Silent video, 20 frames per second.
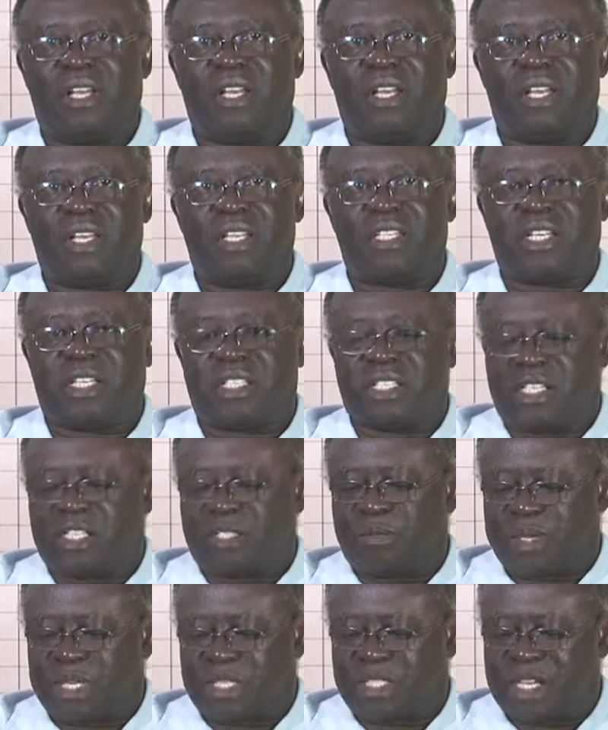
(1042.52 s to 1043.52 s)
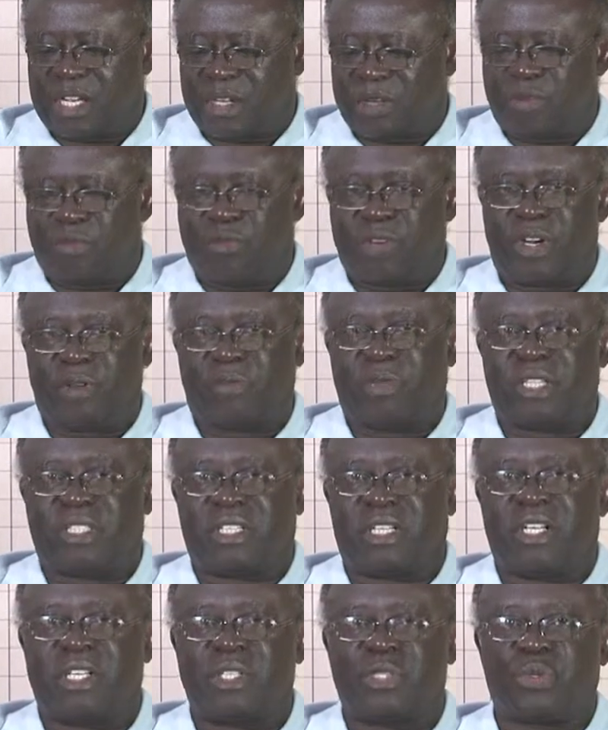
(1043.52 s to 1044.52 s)
Ladies and gentlemen, thank you very much
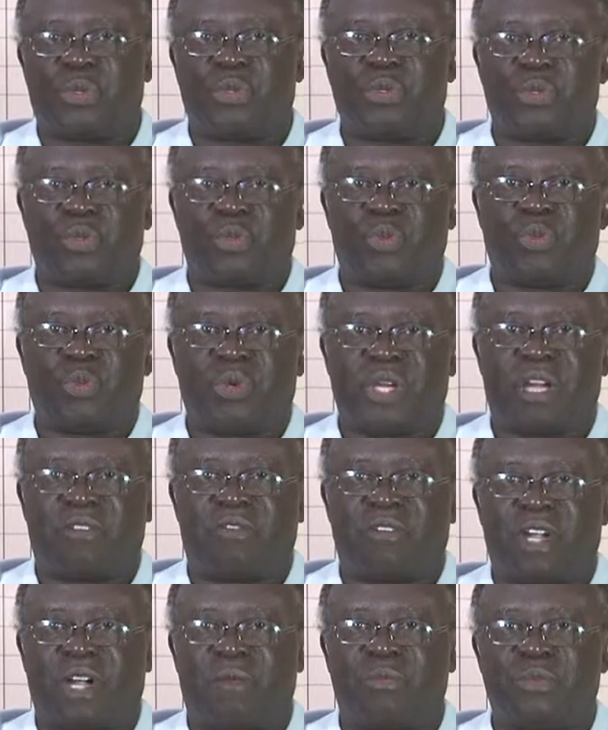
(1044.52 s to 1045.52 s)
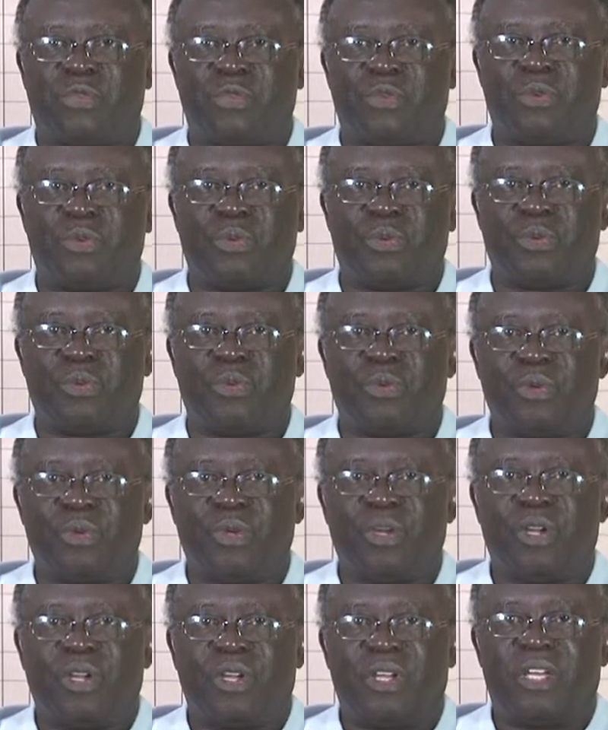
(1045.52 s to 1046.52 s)
again. So soon we have come to
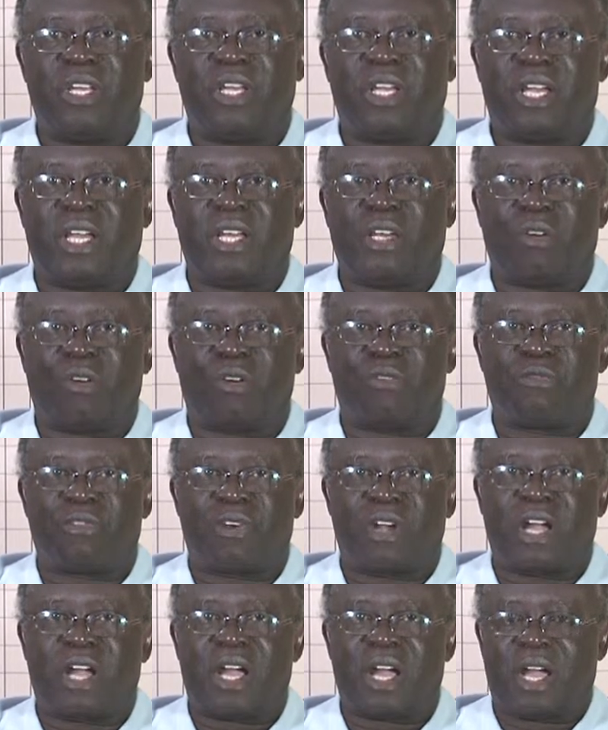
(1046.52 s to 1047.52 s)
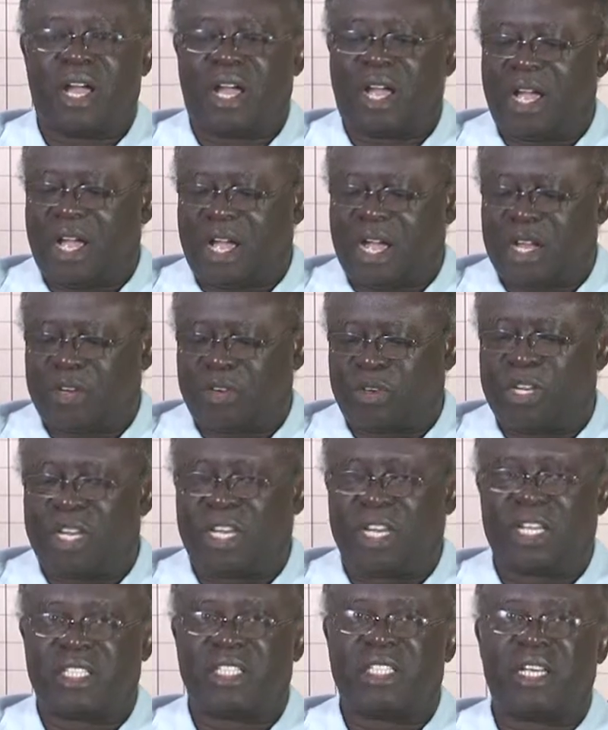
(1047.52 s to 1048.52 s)
the end of another
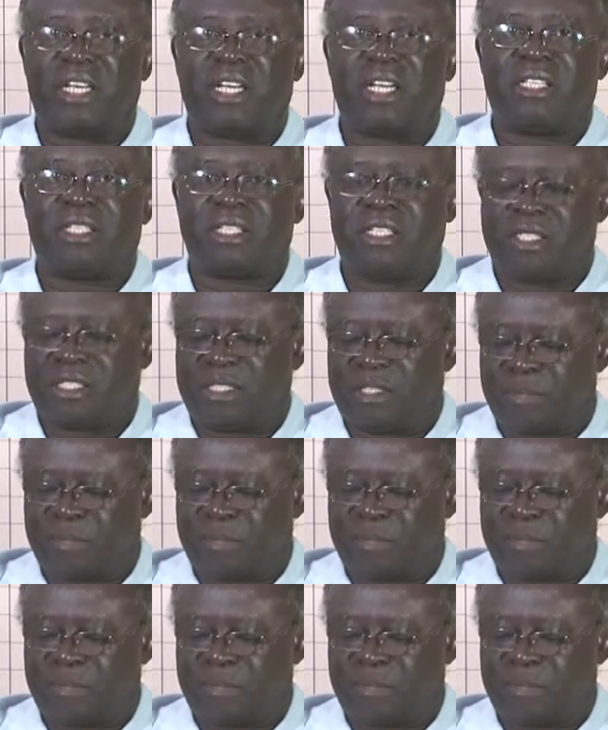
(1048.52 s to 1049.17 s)
lecture, that is